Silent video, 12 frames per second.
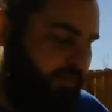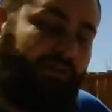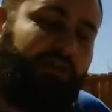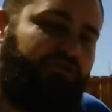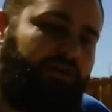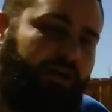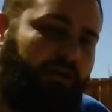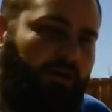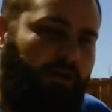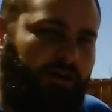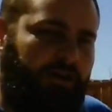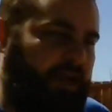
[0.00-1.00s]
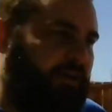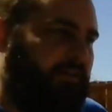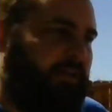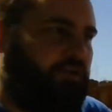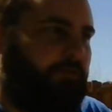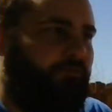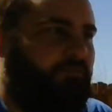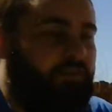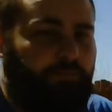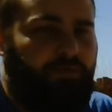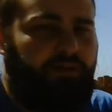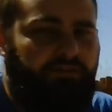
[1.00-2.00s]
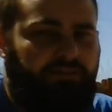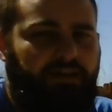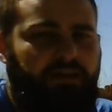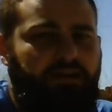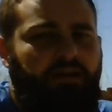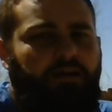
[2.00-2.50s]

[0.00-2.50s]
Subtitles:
It's like a giant hurricane that you can visibly see